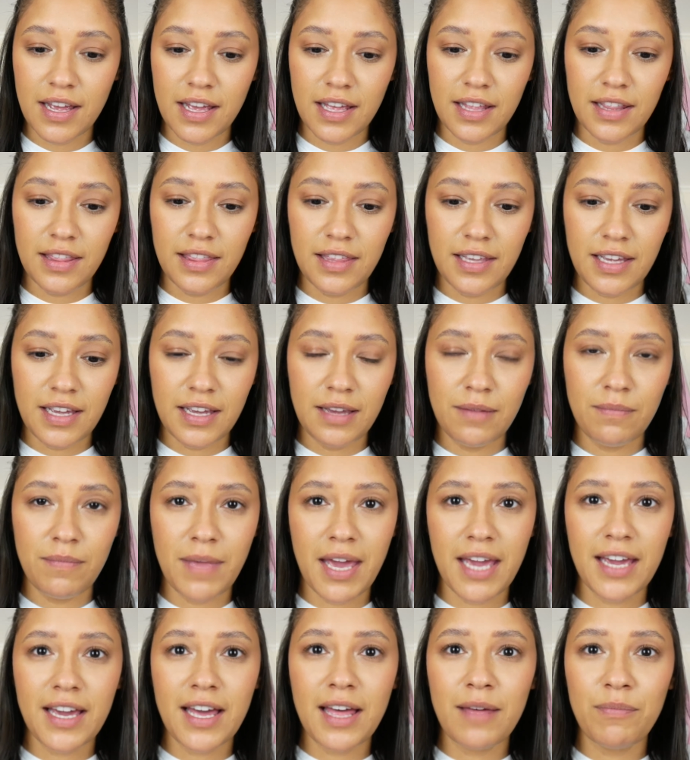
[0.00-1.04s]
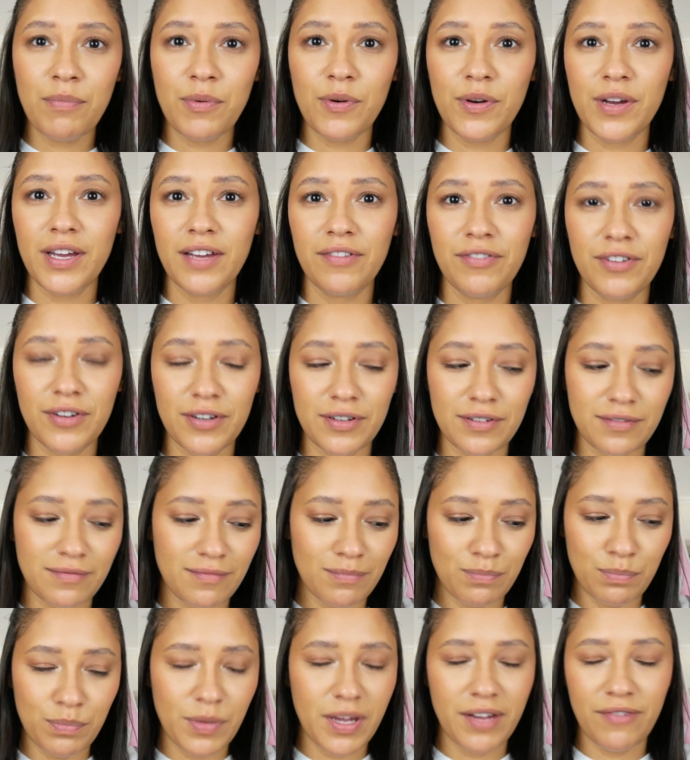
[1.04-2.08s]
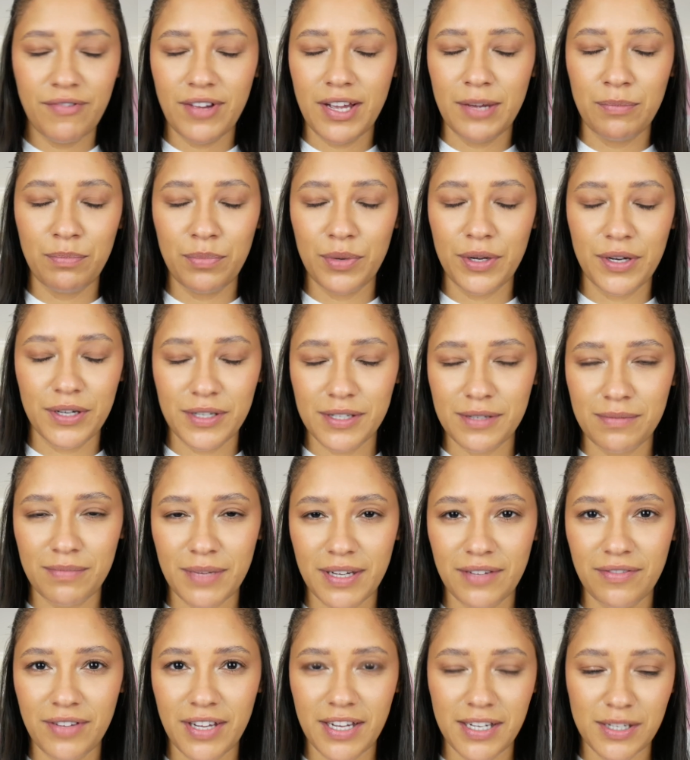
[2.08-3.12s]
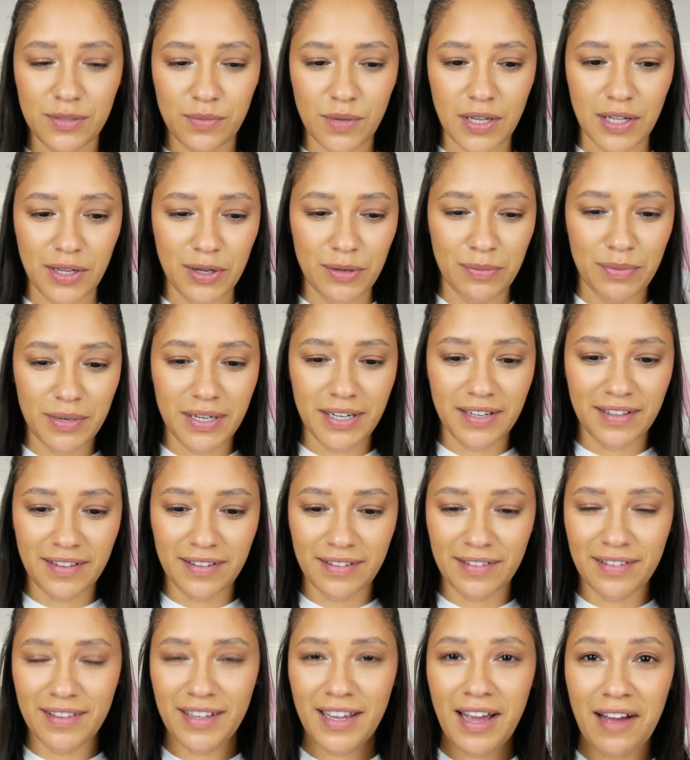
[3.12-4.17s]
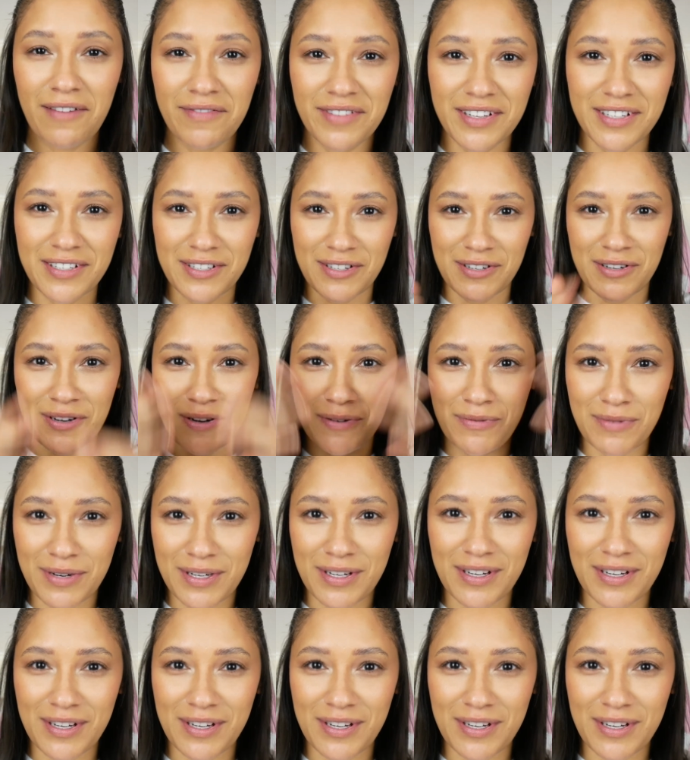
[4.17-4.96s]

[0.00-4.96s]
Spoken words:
the makeup or if I burnt my face while opening the oven, you know, when you